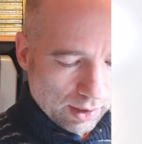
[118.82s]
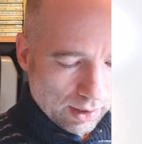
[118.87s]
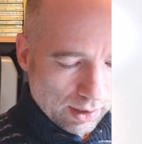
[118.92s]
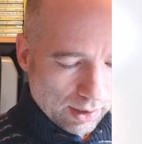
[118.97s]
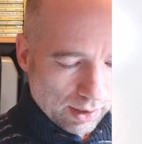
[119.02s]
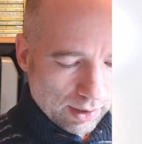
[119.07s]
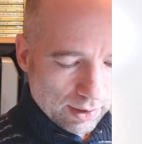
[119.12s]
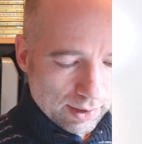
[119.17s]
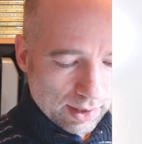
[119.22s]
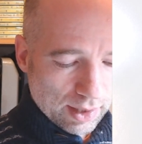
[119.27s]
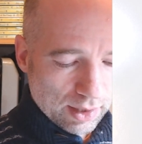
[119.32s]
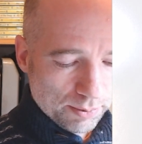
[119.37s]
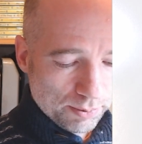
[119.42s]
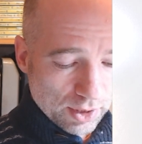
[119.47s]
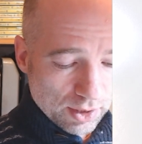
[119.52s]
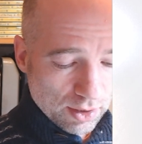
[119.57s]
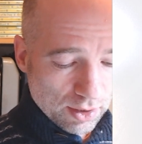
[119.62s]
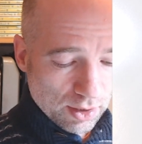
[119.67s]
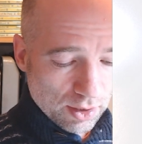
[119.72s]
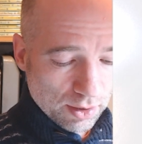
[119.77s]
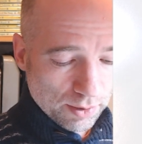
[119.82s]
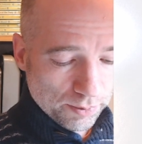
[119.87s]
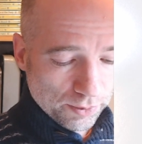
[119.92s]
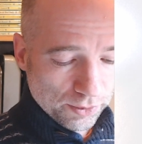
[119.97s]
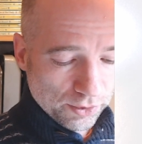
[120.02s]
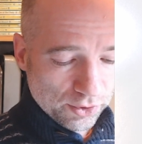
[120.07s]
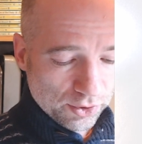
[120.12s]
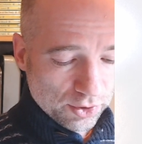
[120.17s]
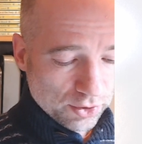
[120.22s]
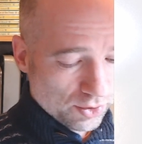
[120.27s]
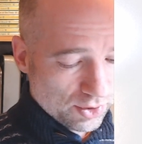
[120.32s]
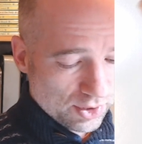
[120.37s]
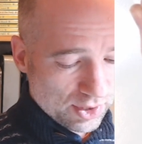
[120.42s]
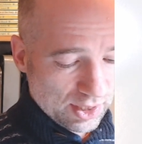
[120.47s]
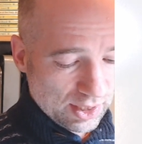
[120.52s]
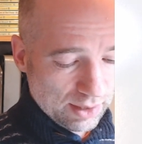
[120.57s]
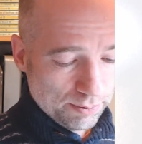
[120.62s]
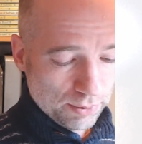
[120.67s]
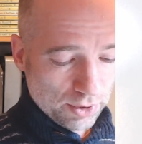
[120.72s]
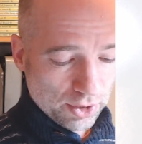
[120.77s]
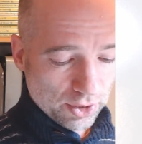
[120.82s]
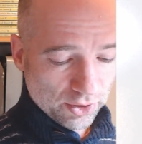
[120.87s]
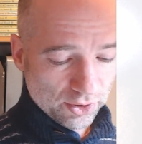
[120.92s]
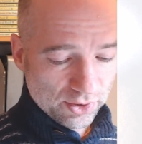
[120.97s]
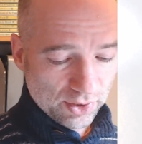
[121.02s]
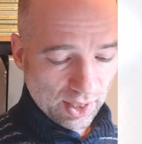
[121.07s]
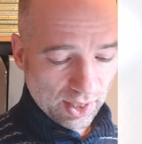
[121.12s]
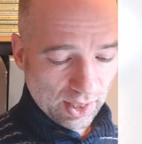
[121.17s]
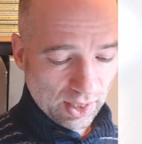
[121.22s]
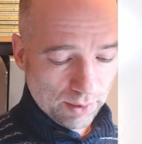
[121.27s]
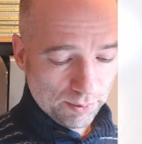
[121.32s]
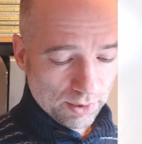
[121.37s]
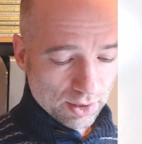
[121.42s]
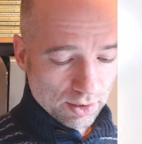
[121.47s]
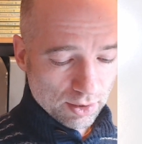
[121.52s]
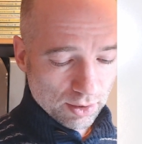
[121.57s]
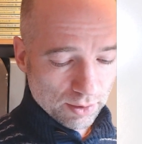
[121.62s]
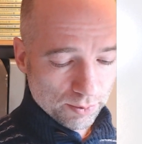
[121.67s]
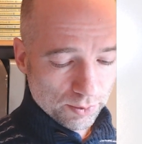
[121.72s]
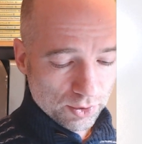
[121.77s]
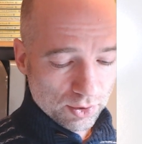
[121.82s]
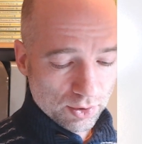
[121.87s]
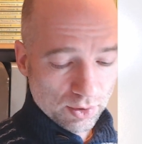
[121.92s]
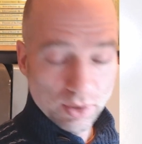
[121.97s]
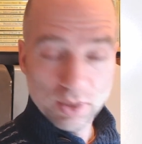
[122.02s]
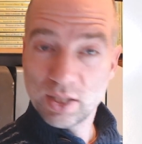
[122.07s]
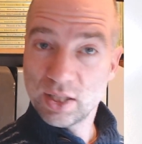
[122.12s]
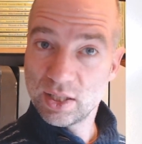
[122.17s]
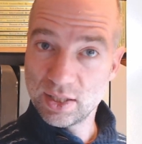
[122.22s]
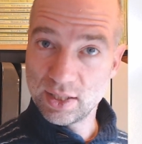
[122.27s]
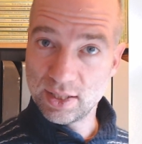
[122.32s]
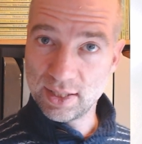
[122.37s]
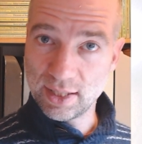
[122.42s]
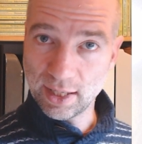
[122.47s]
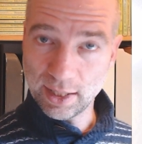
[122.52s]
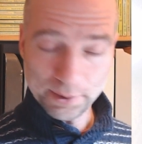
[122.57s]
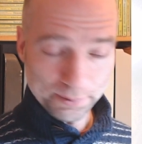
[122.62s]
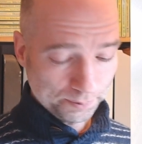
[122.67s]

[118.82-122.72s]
And that becomes, so G plus E becomes J.